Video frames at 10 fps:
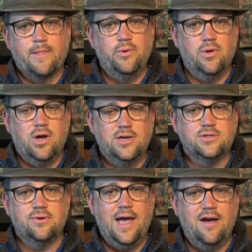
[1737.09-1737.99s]
we will
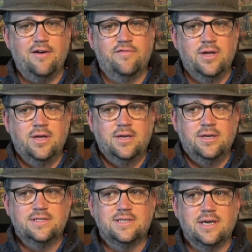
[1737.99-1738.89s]
also have
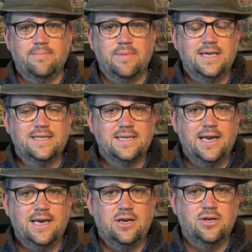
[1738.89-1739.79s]
some
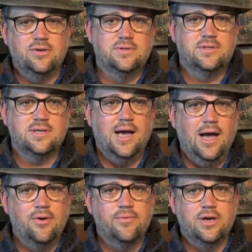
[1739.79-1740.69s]
exciting news
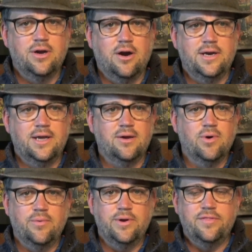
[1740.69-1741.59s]
regarding
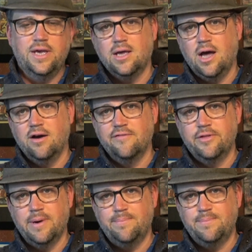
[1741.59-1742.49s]
what we think
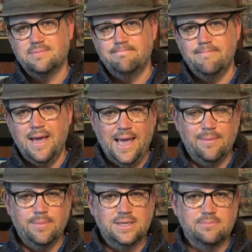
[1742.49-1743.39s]
of the Muppets
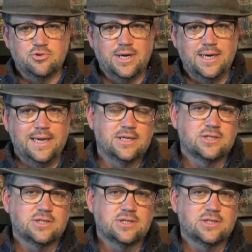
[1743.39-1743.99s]
Mayhem, because I'm trying to